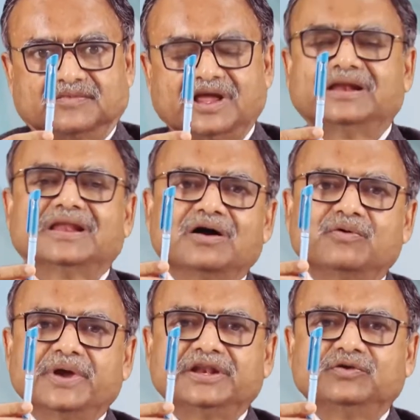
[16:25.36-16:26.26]
And now
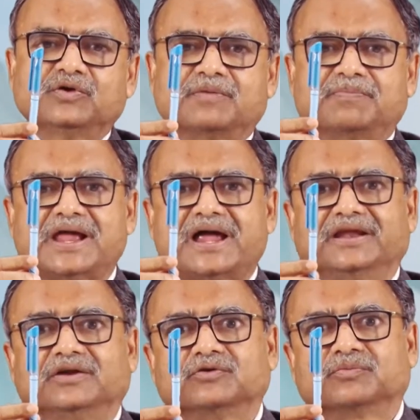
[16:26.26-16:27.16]
when you are
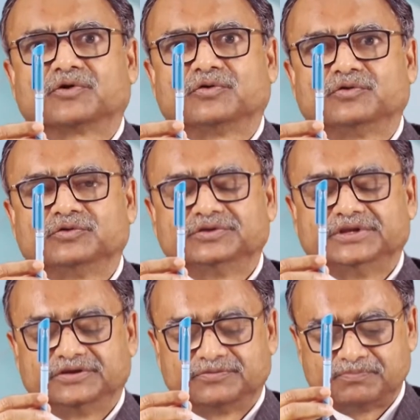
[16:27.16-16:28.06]
planning to produce
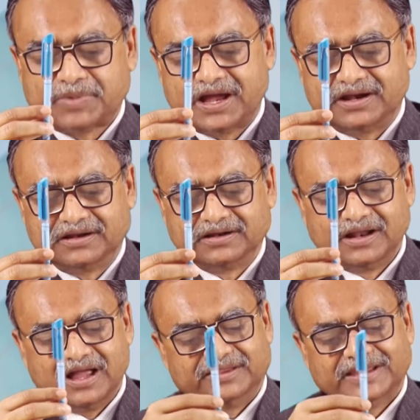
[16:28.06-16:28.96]
this pen,
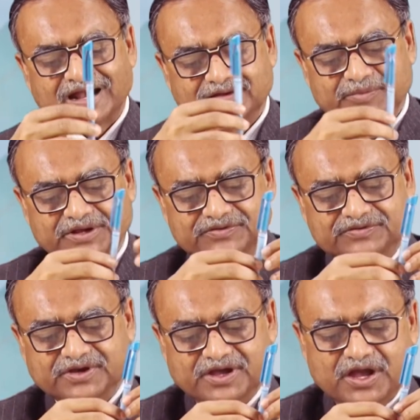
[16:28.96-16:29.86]
that
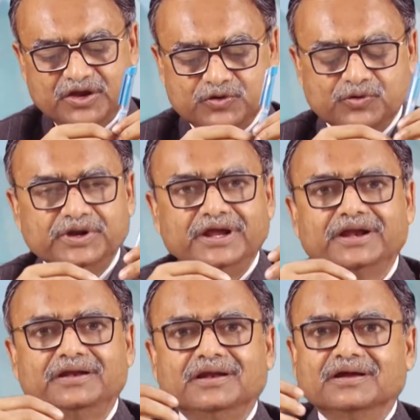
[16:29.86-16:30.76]
means you
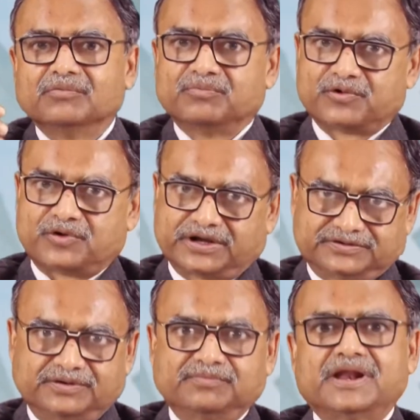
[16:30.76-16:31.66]
need
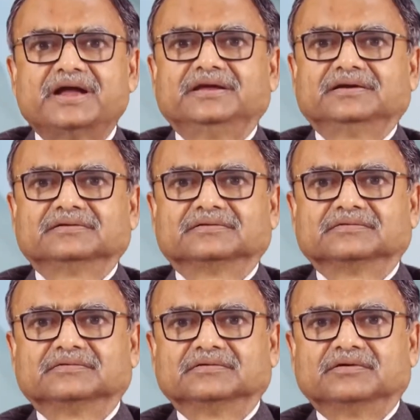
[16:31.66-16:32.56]
production planning.
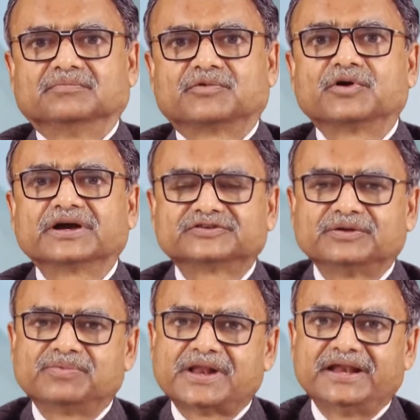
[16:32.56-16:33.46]

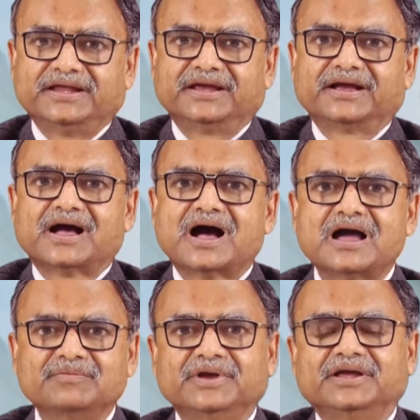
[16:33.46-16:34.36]
Production planning,
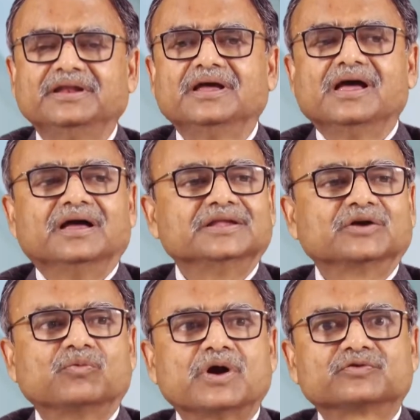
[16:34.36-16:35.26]
I mean
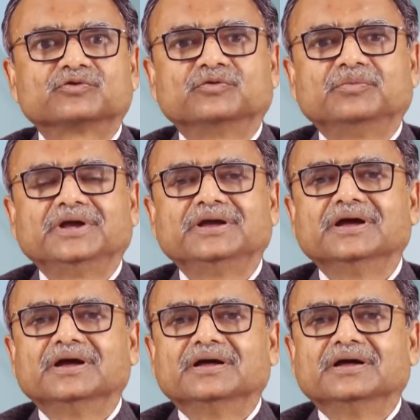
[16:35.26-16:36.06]
that what should be